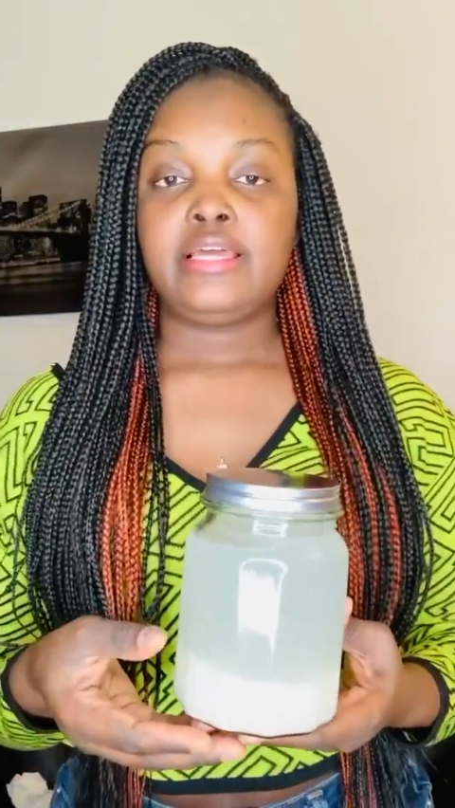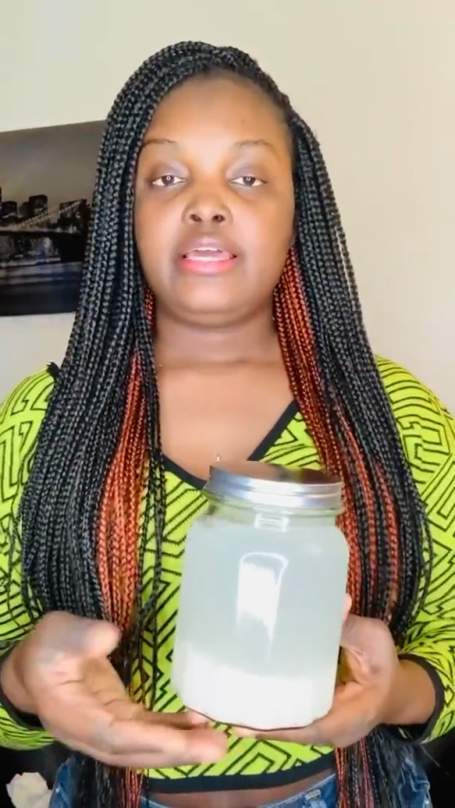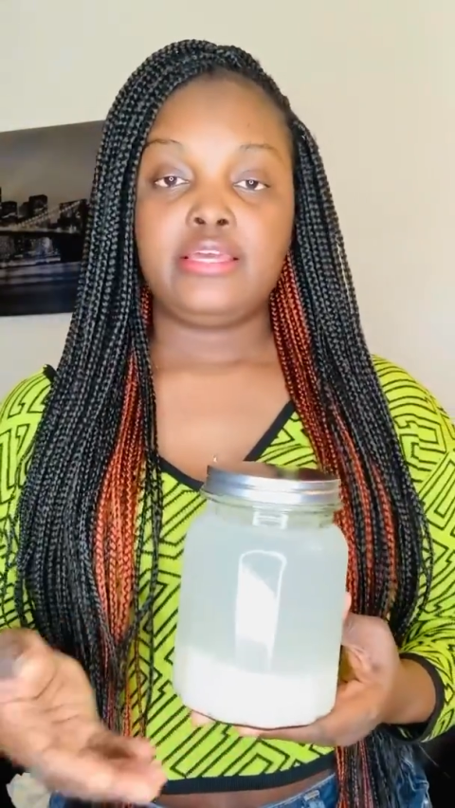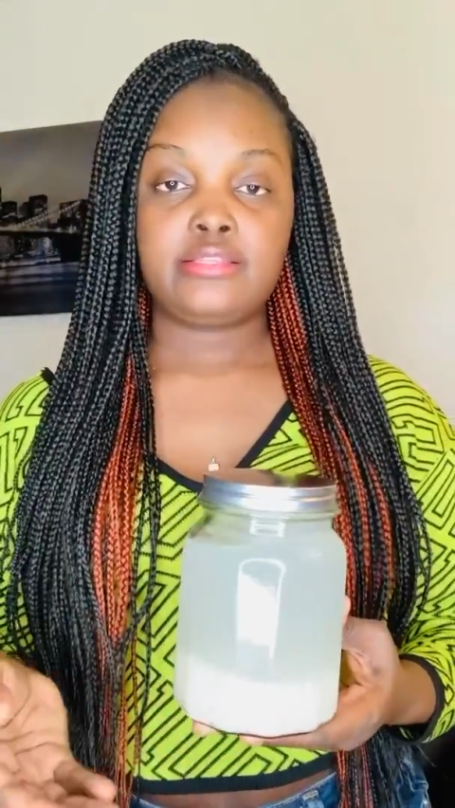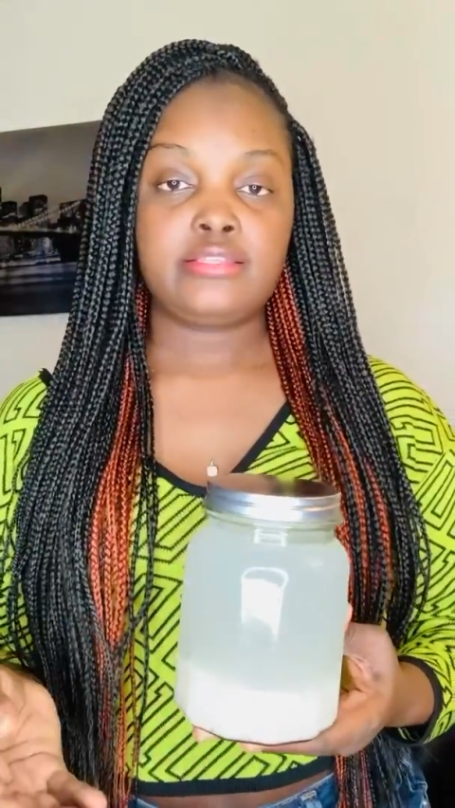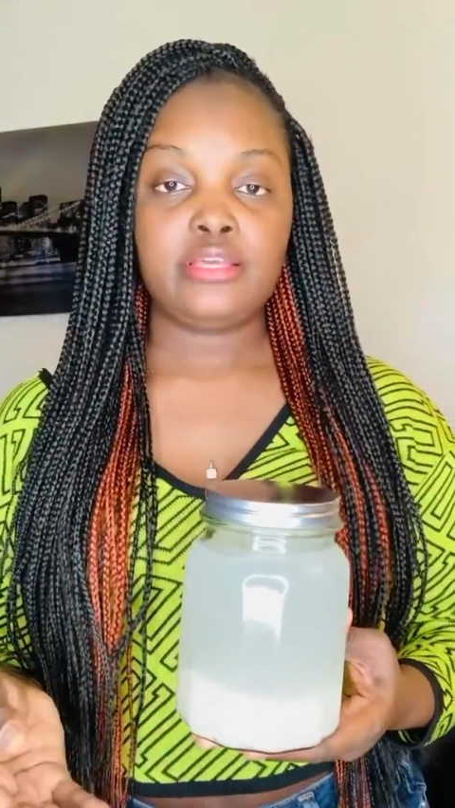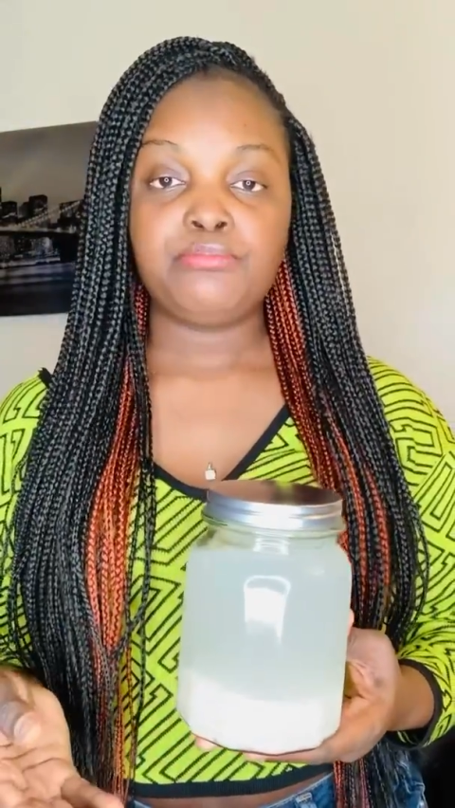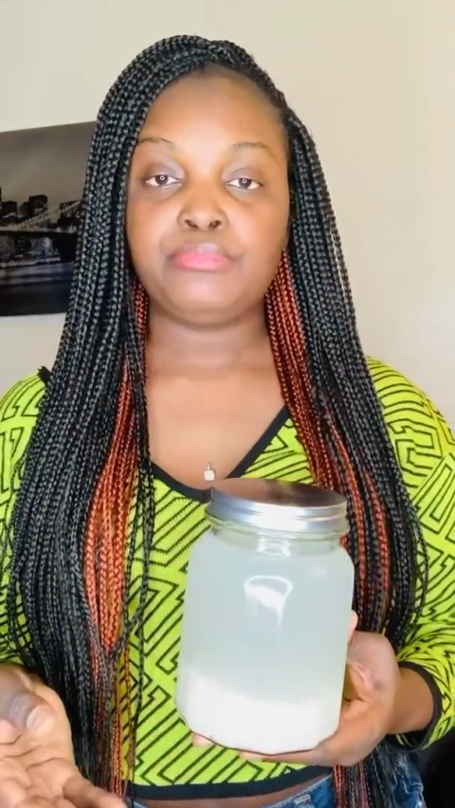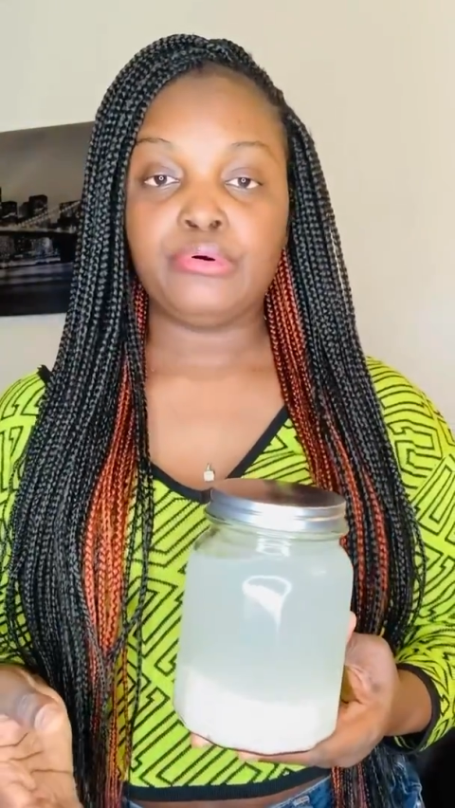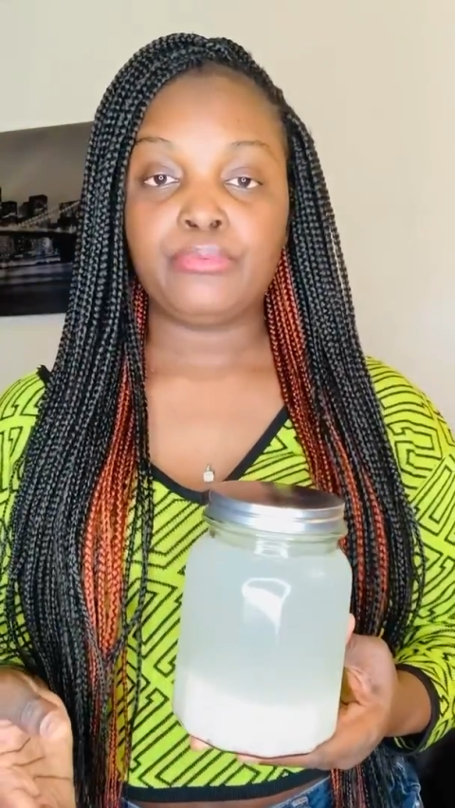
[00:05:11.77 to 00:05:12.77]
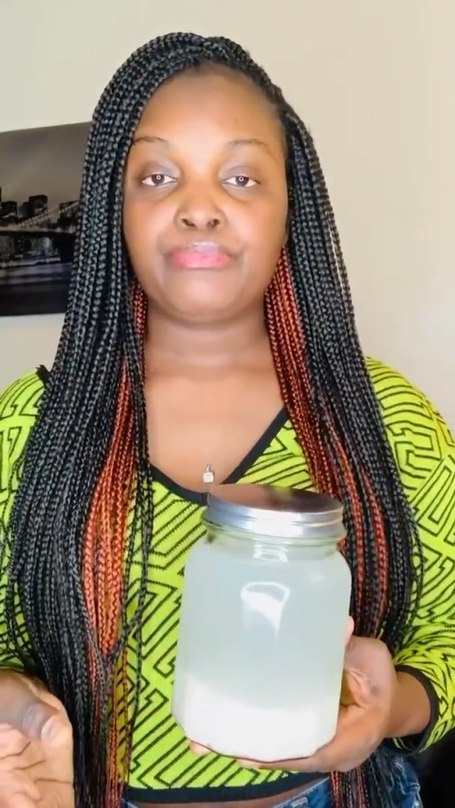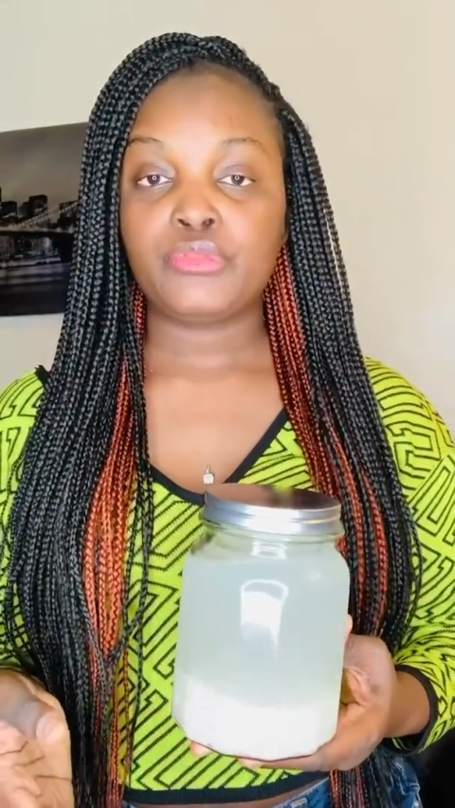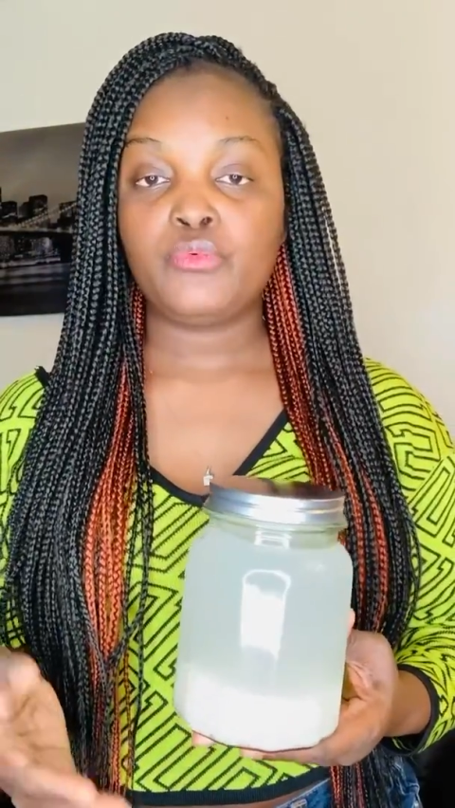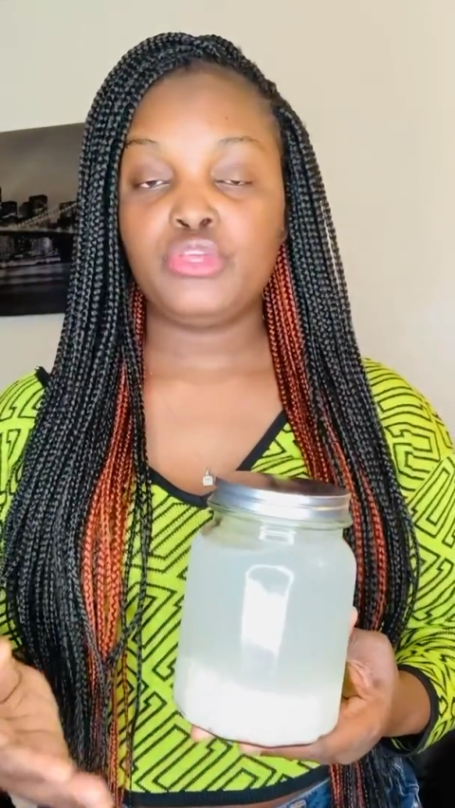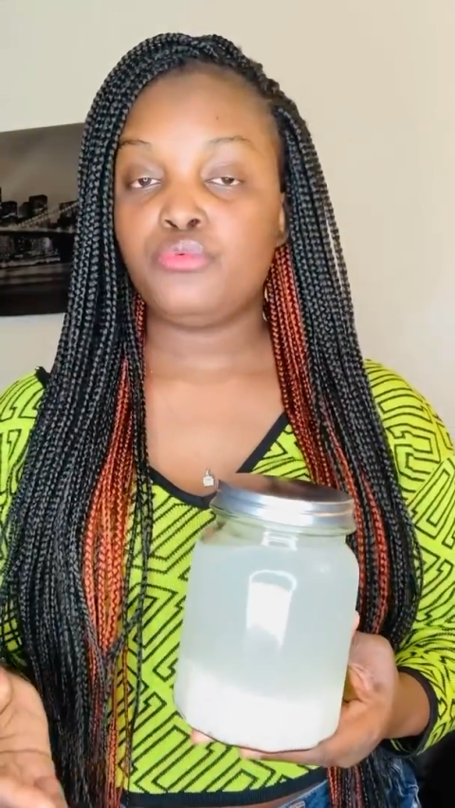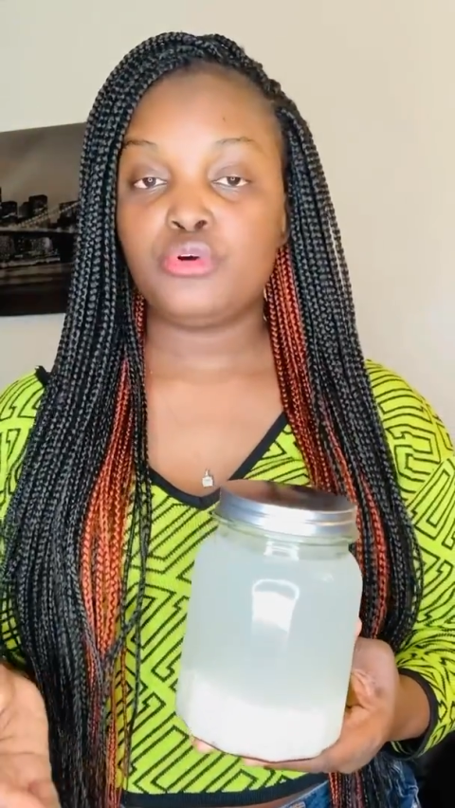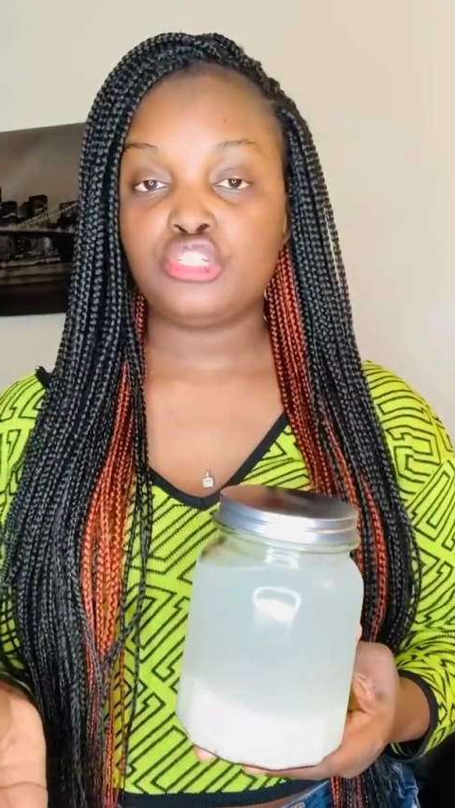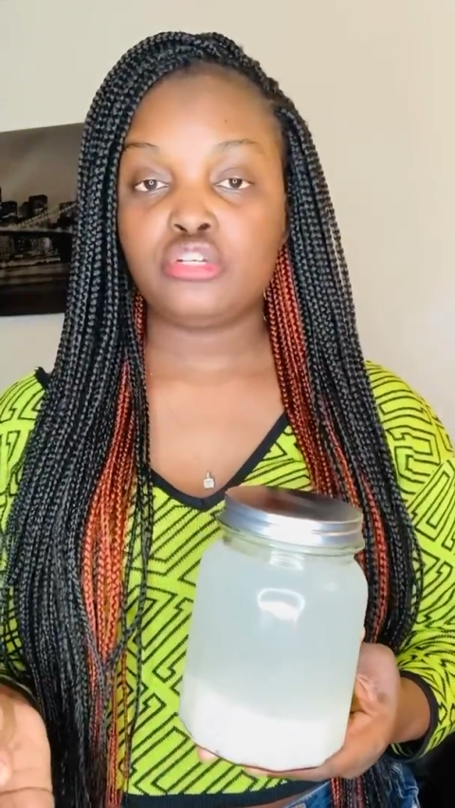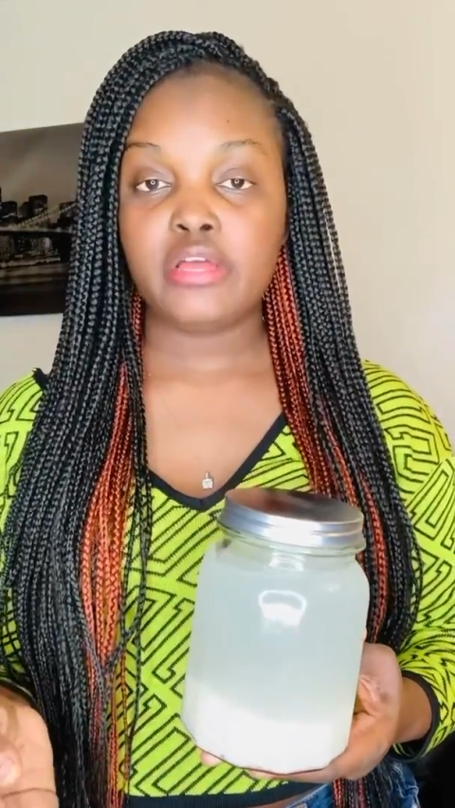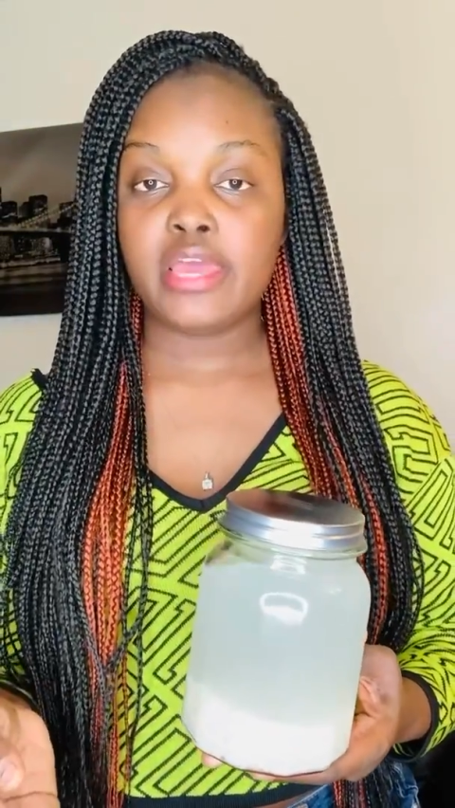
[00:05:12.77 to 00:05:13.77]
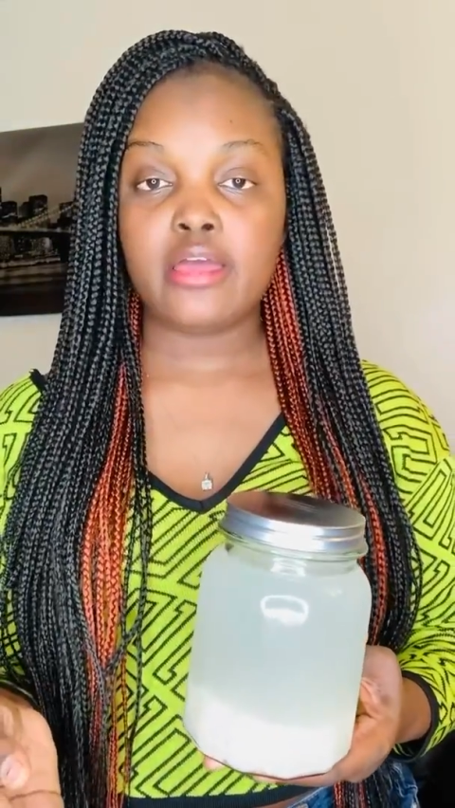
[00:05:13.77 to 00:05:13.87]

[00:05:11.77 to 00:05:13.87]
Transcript: It's simple. When you wash your hair,